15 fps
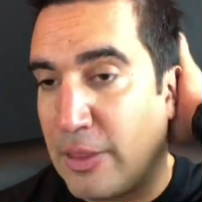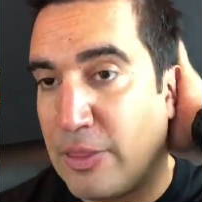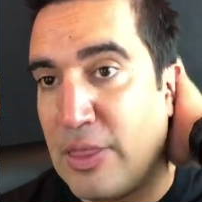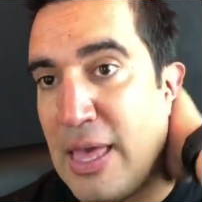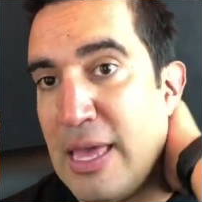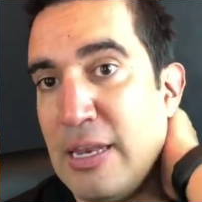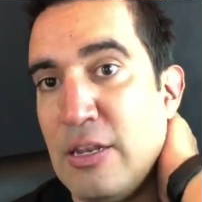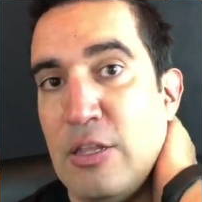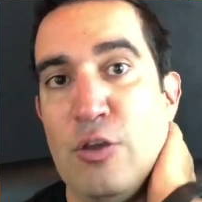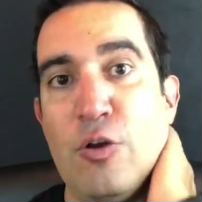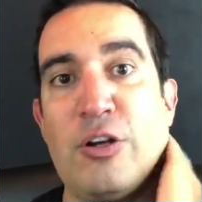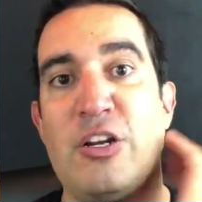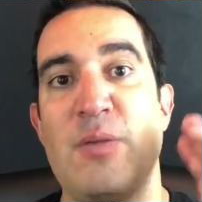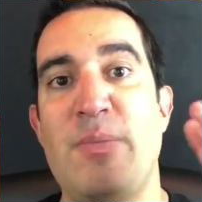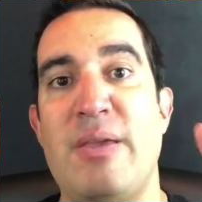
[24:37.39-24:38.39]
then
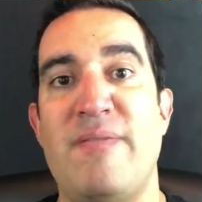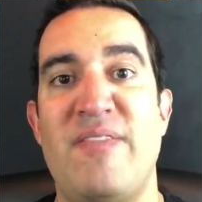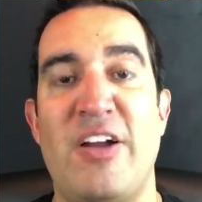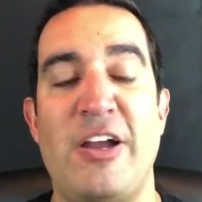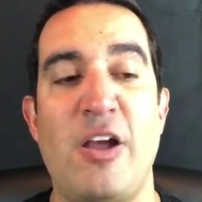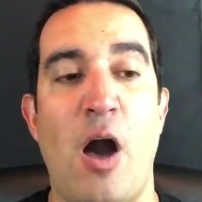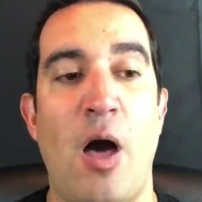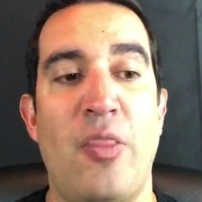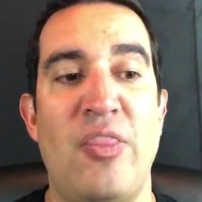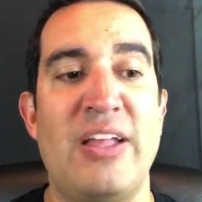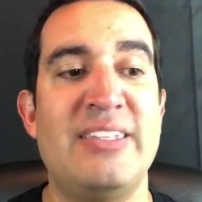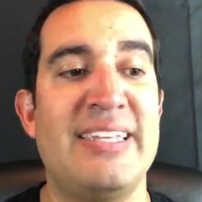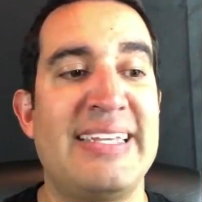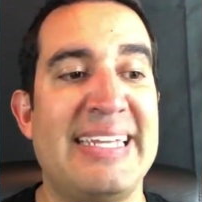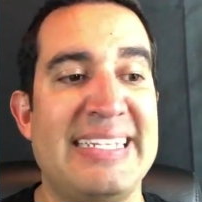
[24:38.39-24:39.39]
you're going to be very
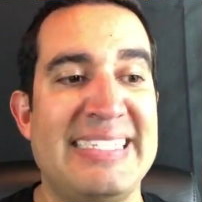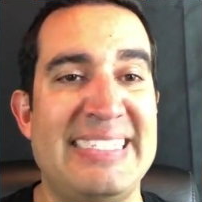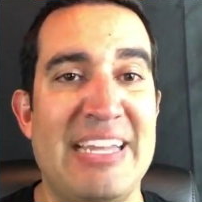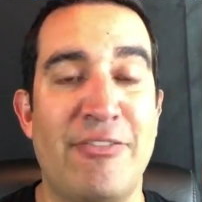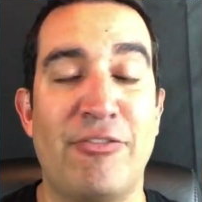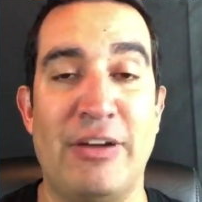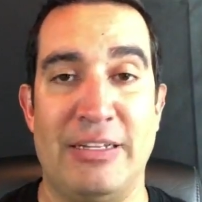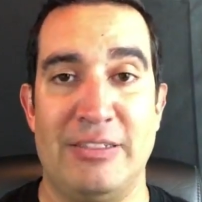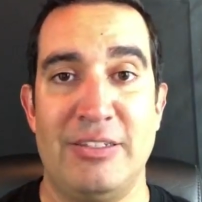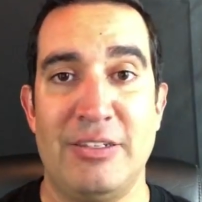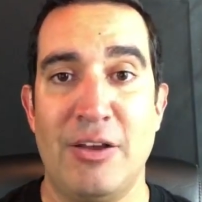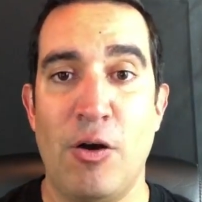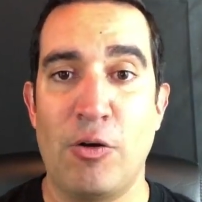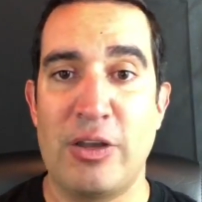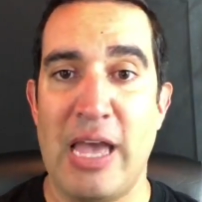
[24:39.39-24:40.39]
authentic and
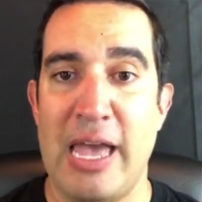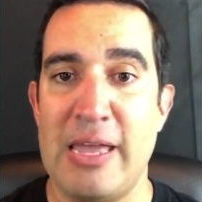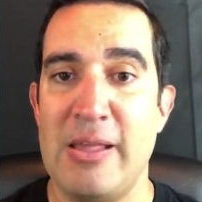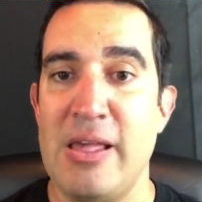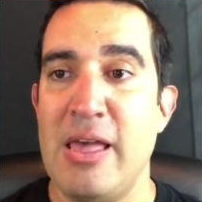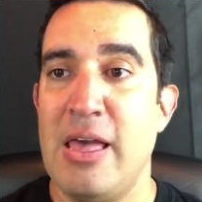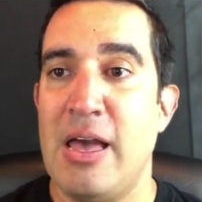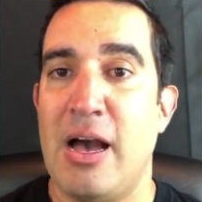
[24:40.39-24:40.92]
different, okay?